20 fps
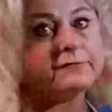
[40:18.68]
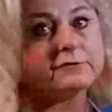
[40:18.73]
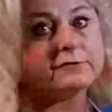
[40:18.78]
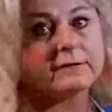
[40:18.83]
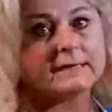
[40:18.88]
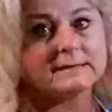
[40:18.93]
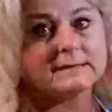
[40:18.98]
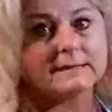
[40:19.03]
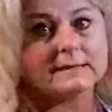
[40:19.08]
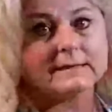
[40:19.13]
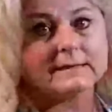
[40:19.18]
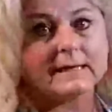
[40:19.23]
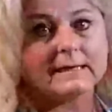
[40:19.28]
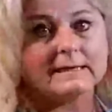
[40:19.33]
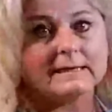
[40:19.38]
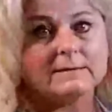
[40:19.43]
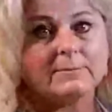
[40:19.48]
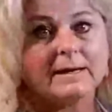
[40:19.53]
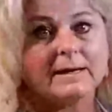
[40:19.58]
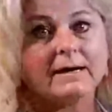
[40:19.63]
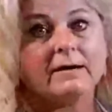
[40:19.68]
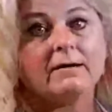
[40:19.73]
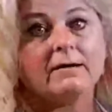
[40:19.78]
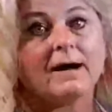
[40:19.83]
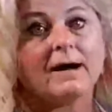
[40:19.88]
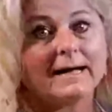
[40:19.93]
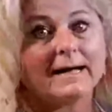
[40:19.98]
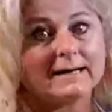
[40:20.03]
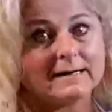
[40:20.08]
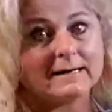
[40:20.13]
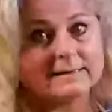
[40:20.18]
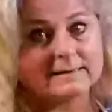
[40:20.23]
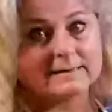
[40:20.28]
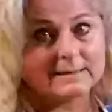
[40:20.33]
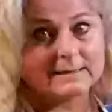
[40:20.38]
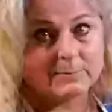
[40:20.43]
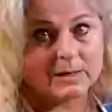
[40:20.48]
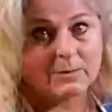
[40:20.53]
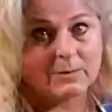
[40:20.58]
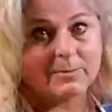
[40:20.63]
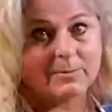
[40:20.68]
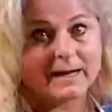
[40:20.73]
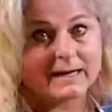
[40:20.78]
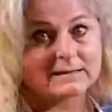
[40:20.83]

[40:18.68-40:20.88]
I sent that email, I got an email back